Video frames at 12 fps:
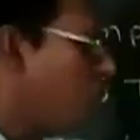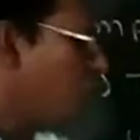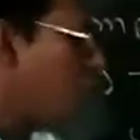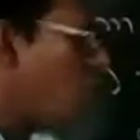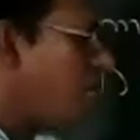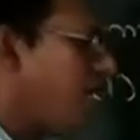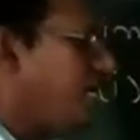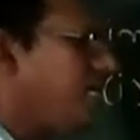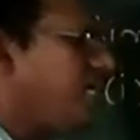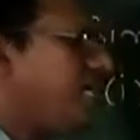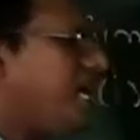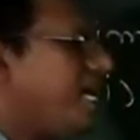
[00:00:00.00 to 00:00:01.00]
So
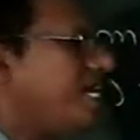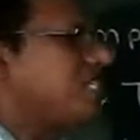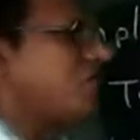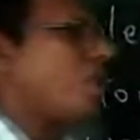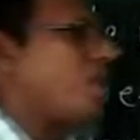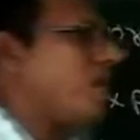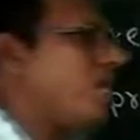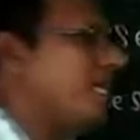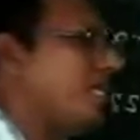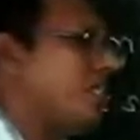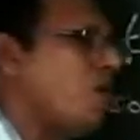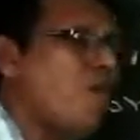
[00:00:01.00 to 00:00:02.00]
he takes milk
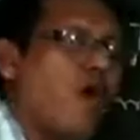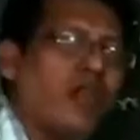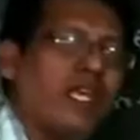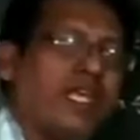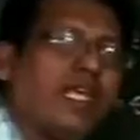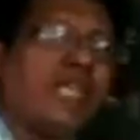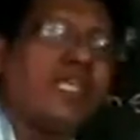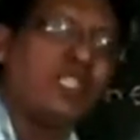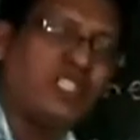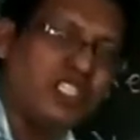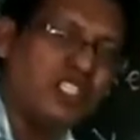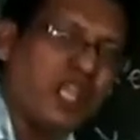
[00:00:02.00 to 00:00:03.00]
in the morning.
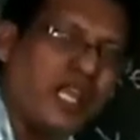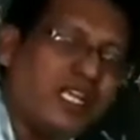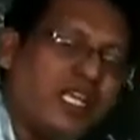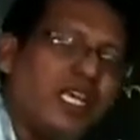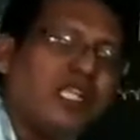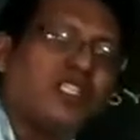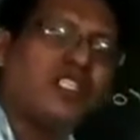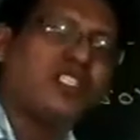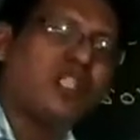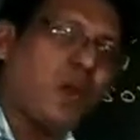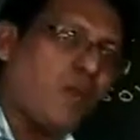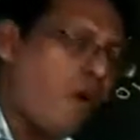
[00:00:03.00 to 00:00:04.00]
This is right. This
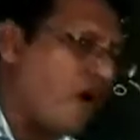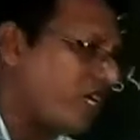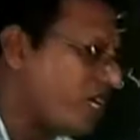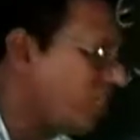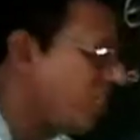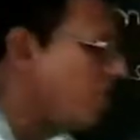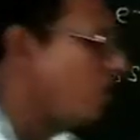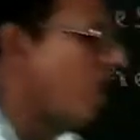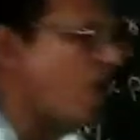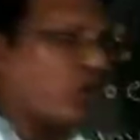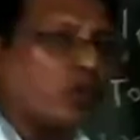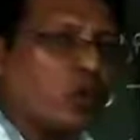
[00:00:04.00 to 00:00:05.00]
is the important thing you
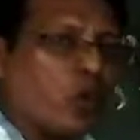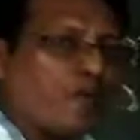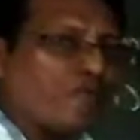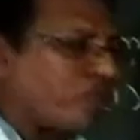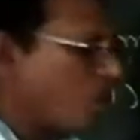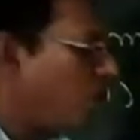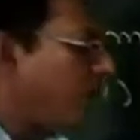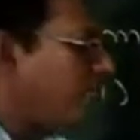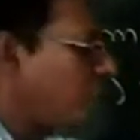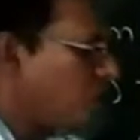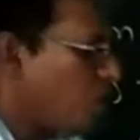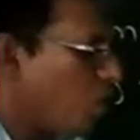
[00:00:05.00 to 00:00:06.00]
have to know.
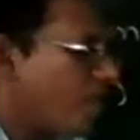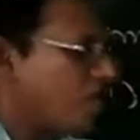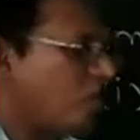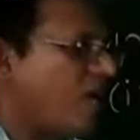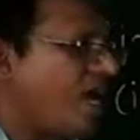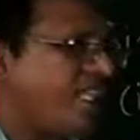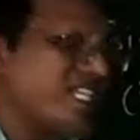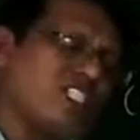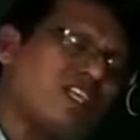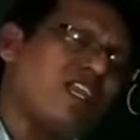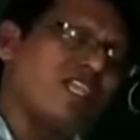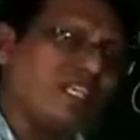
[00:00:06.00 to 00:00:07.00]
S, you must add
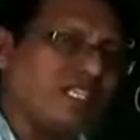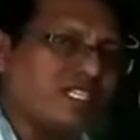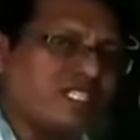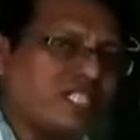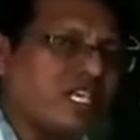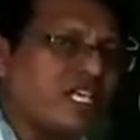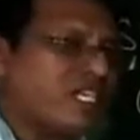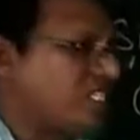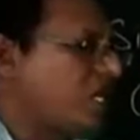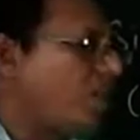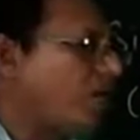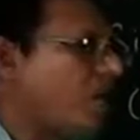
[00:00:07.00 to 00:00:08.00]
S or ES.
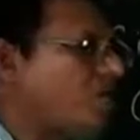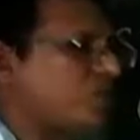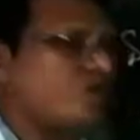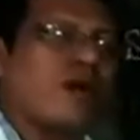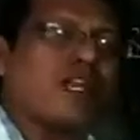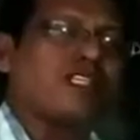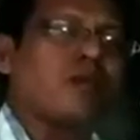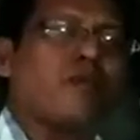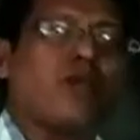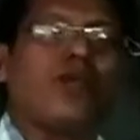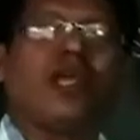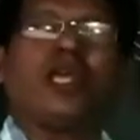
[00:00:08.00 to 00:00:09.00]
Sometimes, for
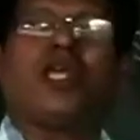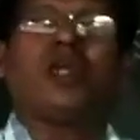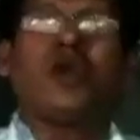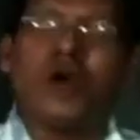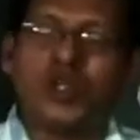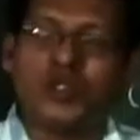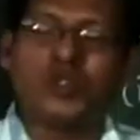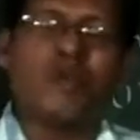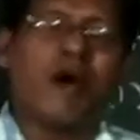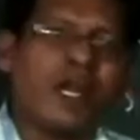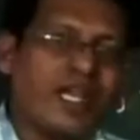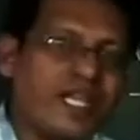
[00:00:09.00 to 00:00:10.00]
example, he goes to
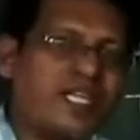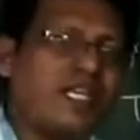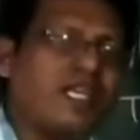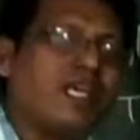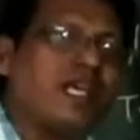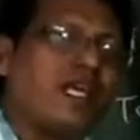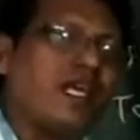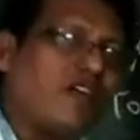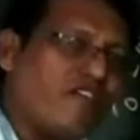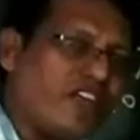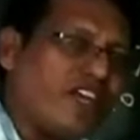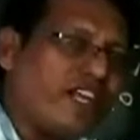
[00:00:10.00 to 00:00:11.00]
market
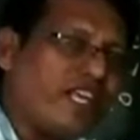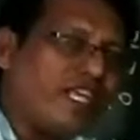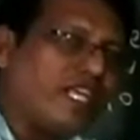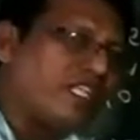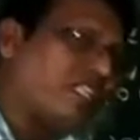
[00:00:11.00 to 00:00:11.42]
every day.